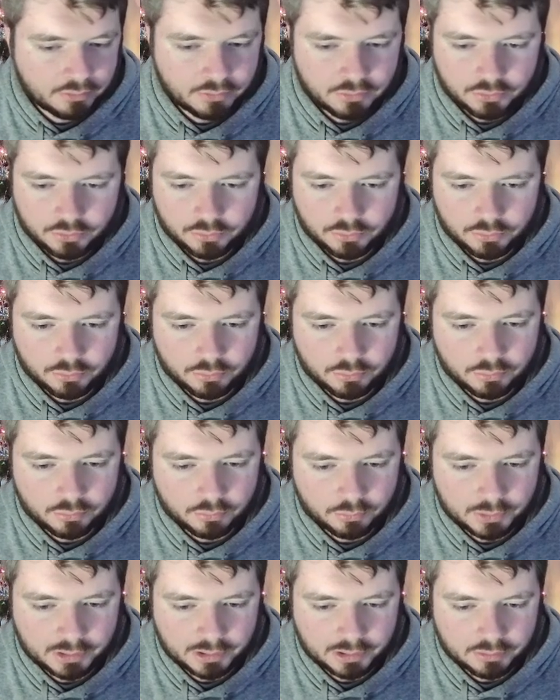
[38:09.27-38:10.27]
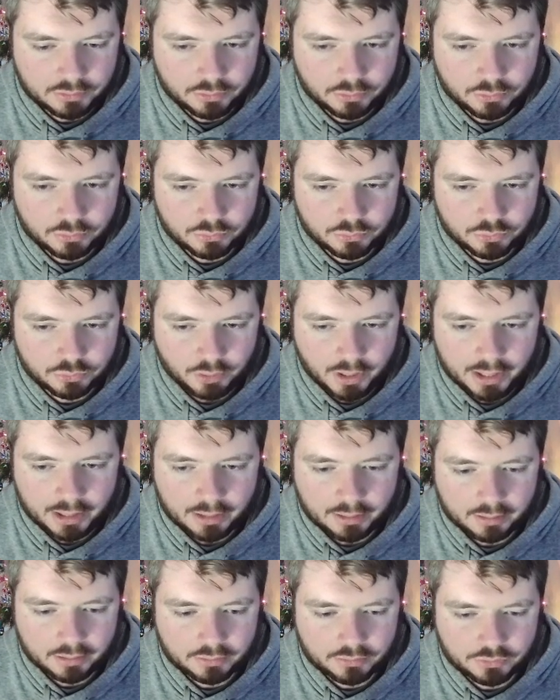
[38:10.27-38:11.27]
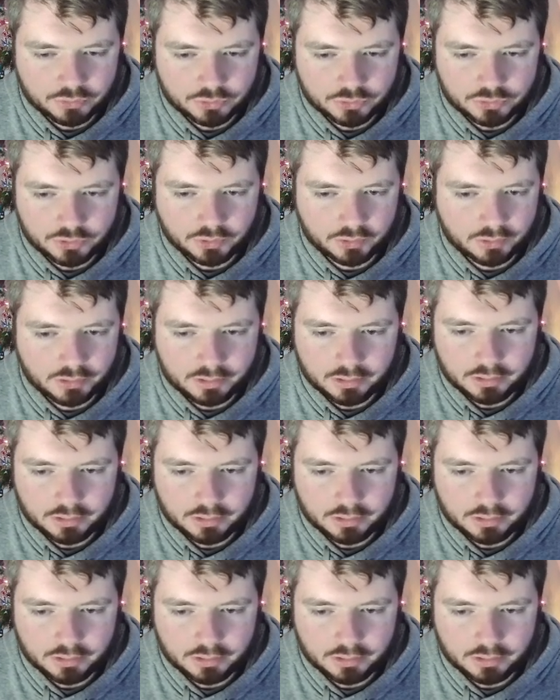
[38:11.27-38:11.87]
do Strike. Just to...